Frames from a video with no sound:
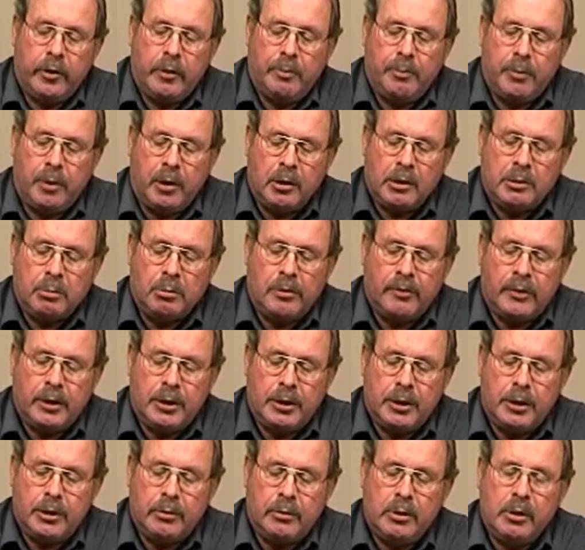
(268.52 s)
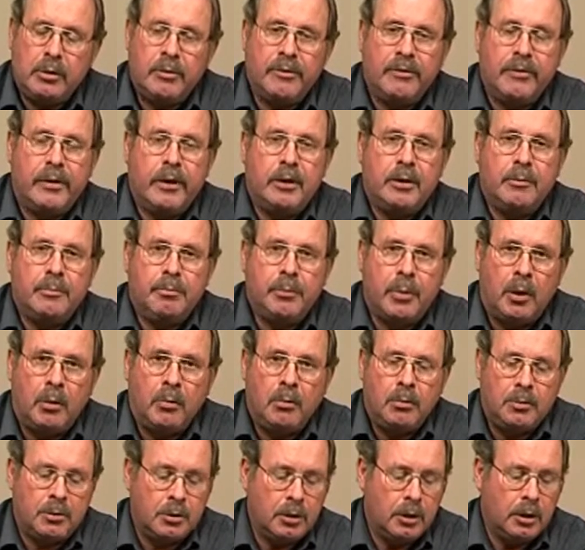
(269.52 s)
bottom of each unit you'll find a
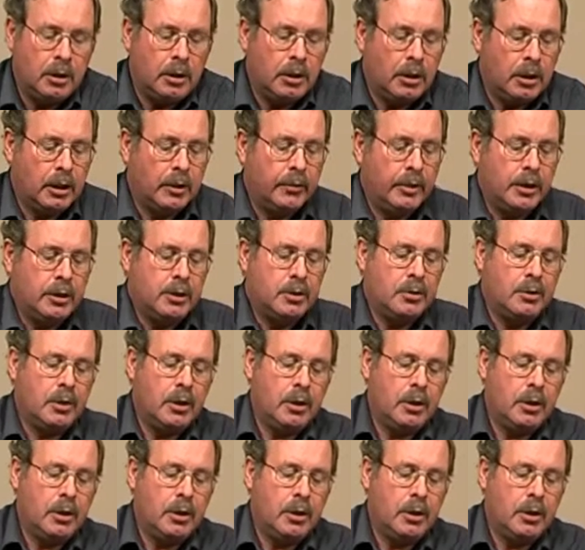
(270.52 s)
bolt, and this is the